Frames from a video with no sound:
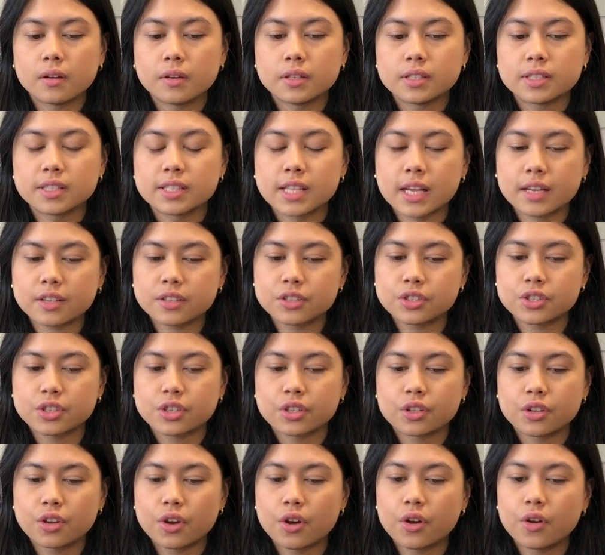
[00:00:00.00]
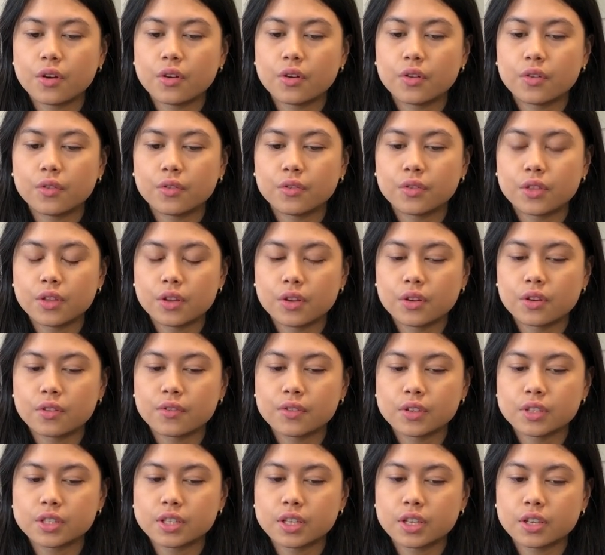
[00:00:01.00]
section of the
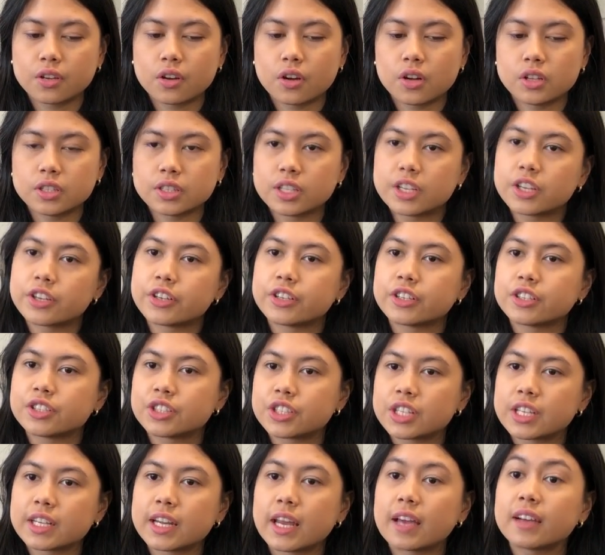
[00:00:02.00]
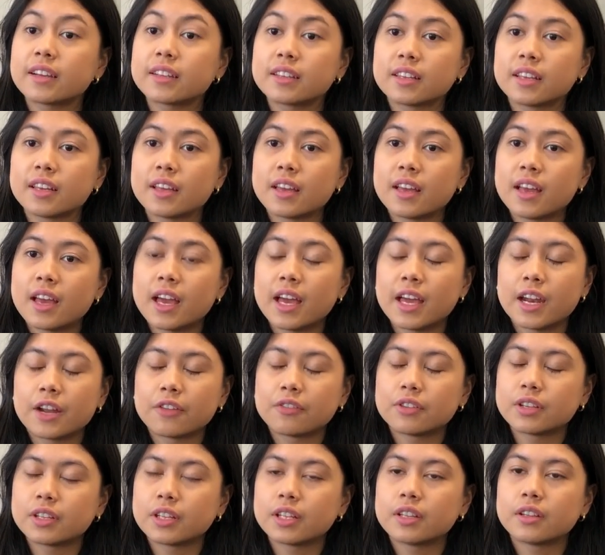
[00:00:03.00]
university called Careers Connect, and I
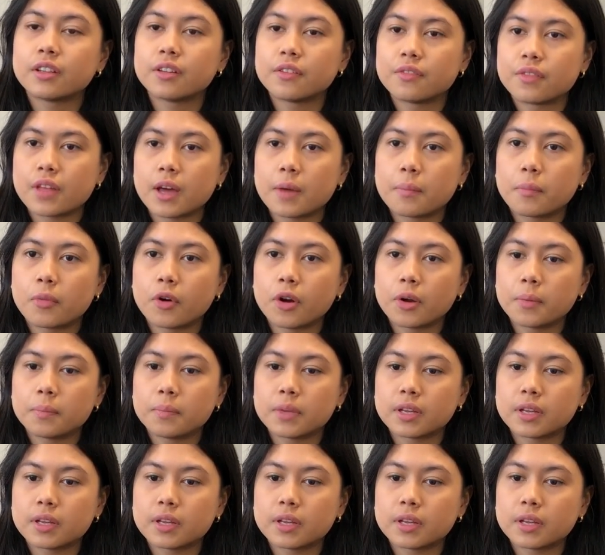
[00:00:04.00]
really love that part